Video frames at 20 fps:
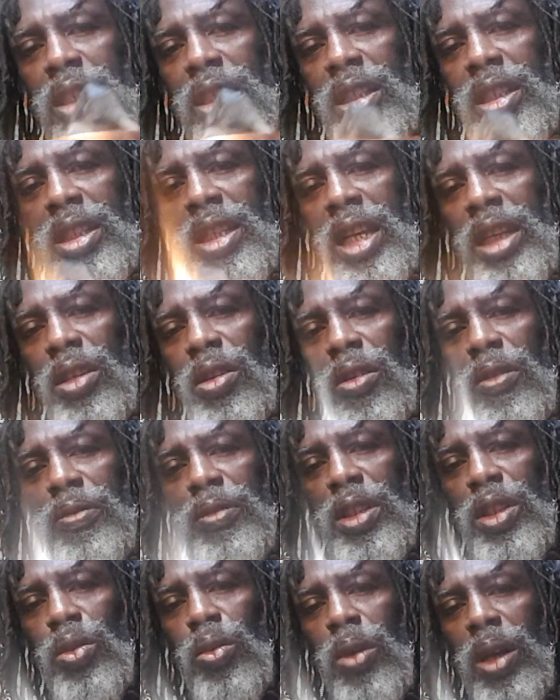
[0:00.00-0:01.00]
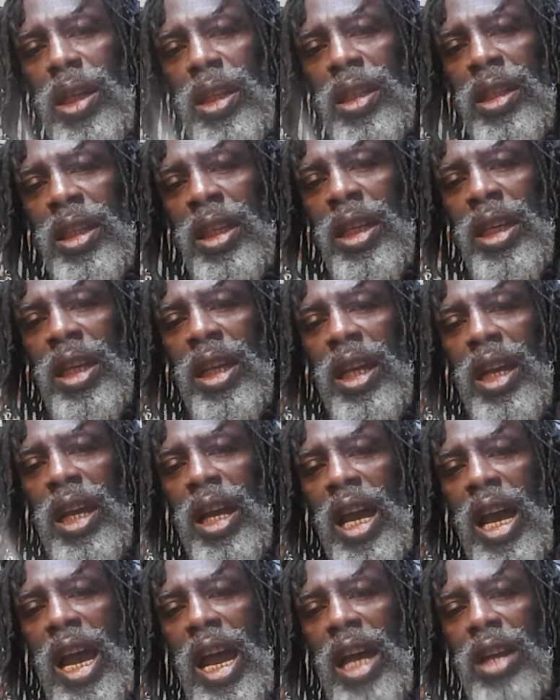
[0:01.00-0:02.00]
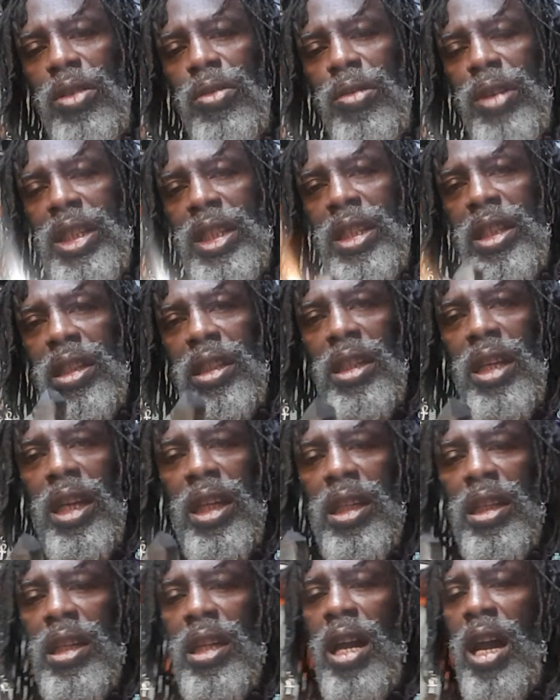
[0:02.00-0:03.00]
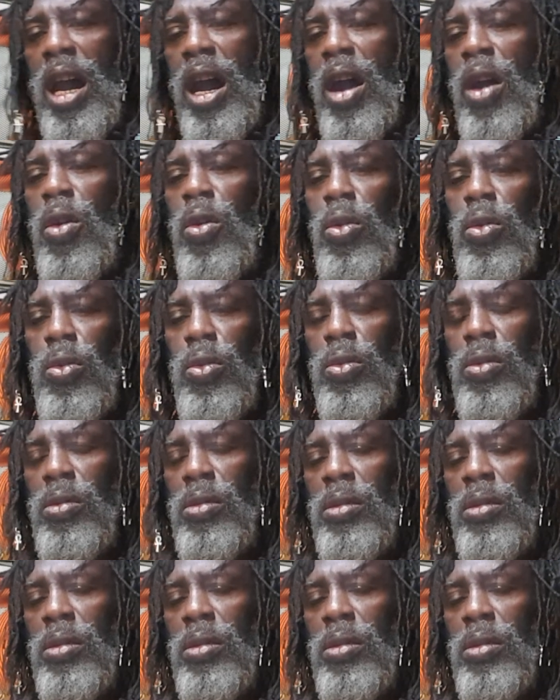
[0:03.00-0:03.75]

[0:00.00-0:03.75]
in the center of this one. Hard resin and whole